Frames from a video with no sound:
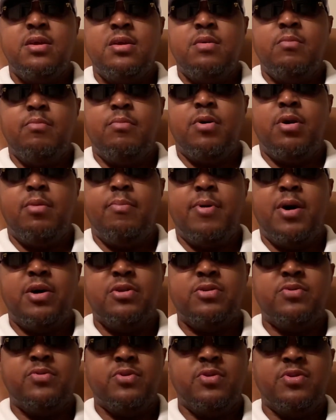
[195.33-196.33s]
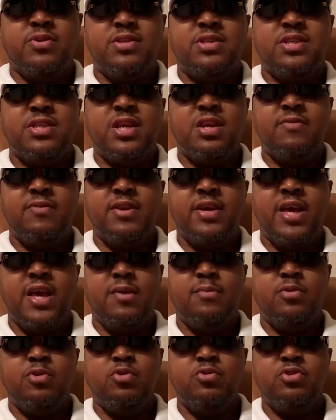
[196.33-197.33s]
But Boston's on a
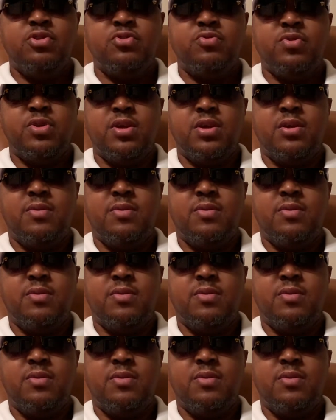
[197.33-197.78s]
7-game losing streak.